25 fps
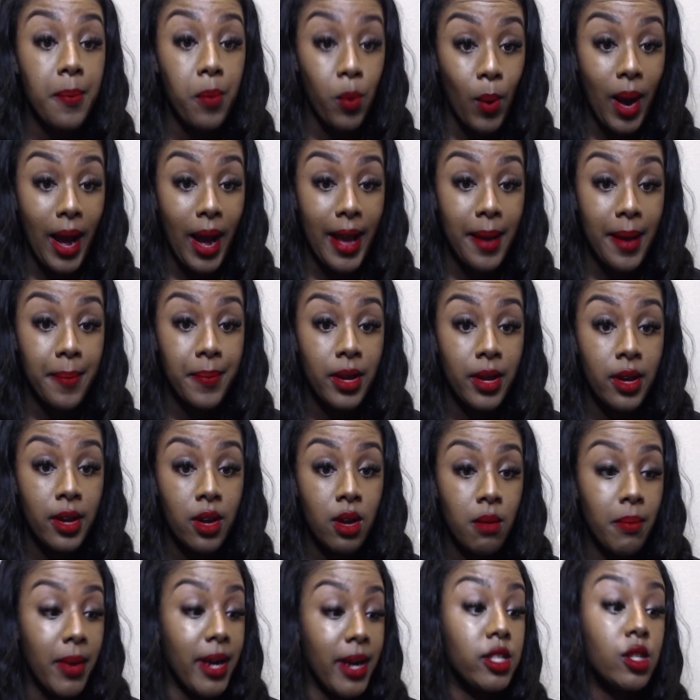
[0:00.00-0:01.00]
wipe.
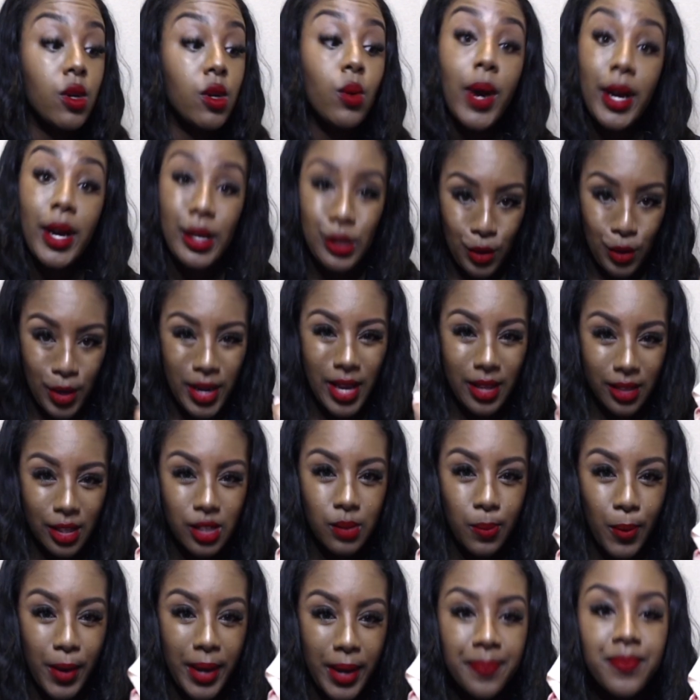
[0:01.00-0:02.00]
Mine's quite dirty at this
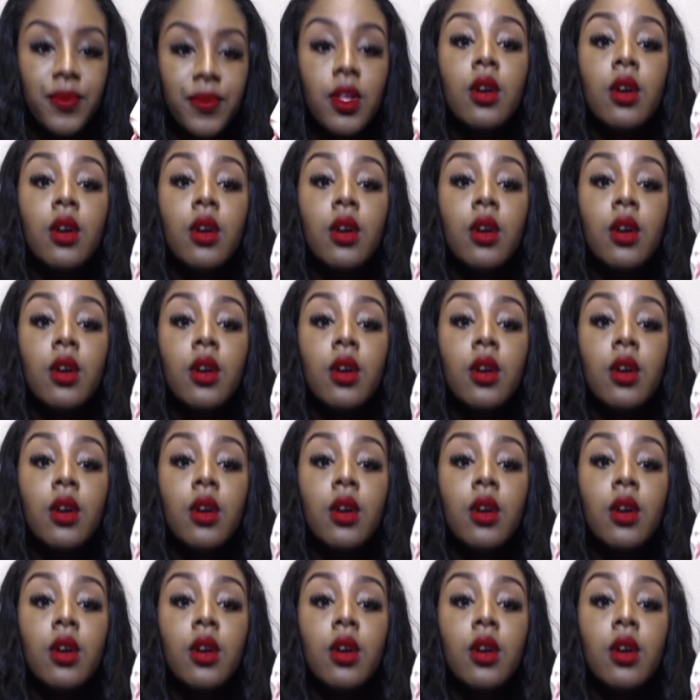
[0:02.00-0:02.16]
point.